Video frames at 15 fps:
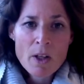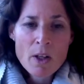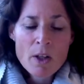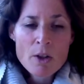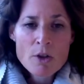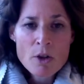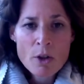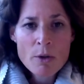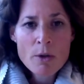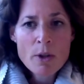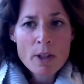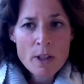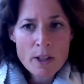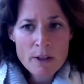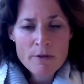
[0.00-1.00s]
So you
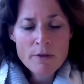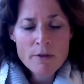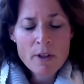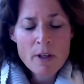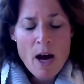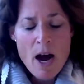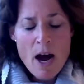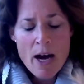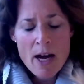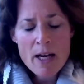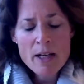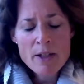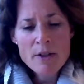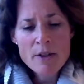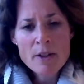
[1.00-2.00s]
can have a
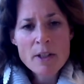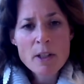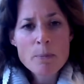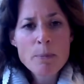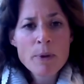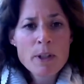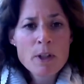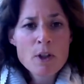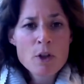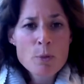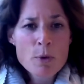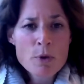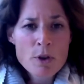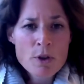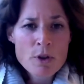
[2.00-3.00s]
high genetic
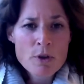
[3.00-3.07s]
predisposition